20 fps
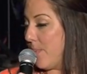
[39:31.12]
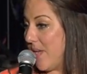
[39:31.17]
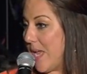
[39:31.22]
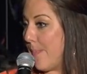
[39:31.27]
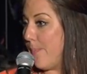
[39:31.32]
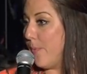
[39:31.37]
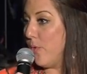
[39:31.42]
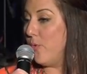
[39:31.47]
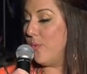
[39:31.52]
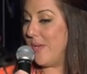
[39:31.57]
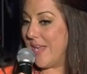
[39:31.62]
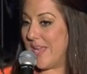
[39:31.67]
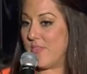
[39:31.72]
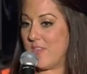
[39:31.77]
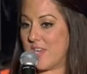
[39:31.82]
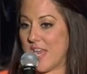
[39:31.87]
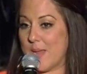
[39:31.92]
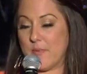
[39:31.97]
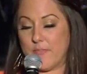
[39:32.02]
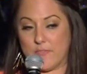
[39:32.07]
The people who,
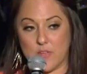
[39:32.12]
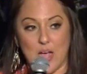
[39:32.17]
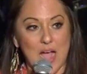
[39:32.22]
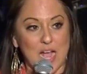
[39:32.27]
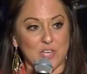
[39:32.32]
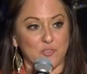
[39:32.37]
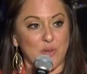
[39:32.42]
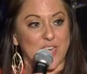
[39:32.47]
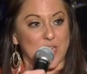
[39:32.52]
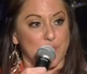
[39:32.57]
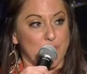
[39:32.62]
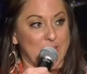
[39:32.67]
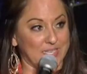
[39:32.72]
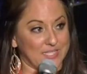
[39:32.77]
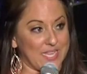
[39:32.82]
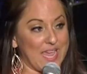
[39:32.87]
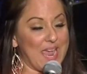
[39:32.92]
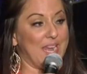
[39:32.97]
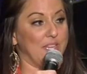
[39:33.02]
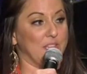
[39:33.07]
in the name of God, try to
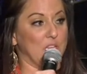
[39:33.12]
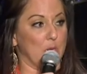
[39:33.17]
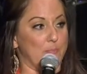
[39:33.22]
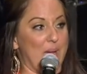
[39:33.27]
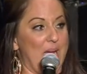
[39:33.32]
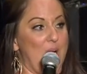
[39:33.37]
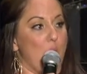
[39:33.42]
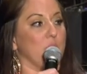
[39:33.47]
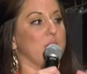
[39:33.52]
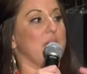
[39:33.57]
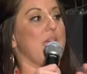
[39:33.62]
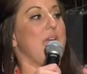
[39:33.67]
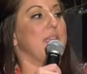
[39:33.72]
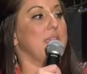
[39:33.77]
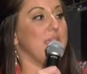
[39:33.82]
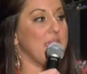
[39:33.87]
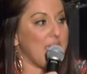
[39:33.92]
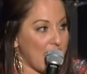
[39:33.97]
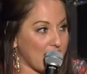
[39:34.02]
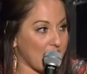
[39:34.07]
maintain their power
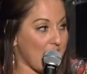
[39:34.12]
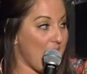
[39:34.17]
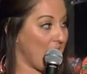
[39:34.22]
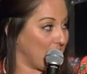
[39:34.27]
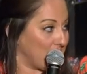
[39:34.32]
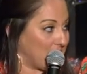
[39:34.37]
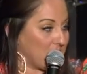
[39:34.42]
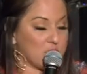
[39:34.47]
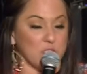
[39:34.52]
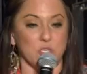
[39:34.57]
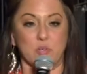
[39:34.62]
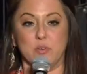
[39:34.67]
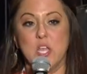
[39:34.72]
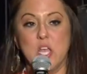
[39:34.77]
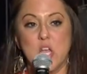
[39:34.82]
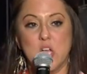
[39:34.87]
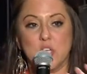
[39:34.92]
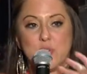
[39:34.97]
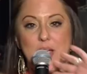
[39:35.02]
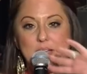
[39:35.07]
and
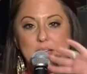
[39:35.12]
exclude,